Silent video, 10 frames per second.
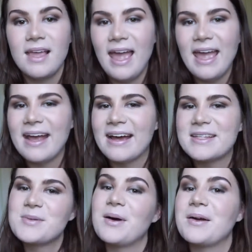Hey
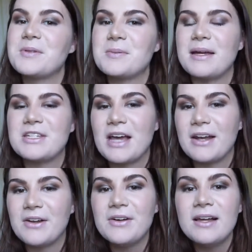guys, welcome to my
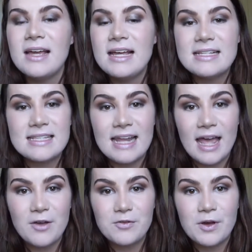channel.
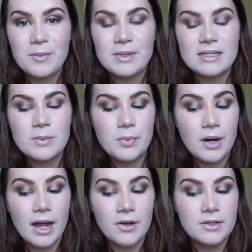Today I filmed this
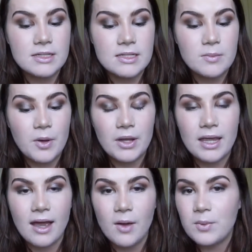brown smoky
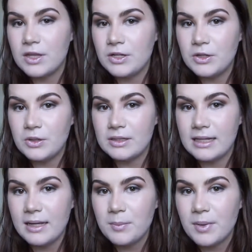eye with a nude lip,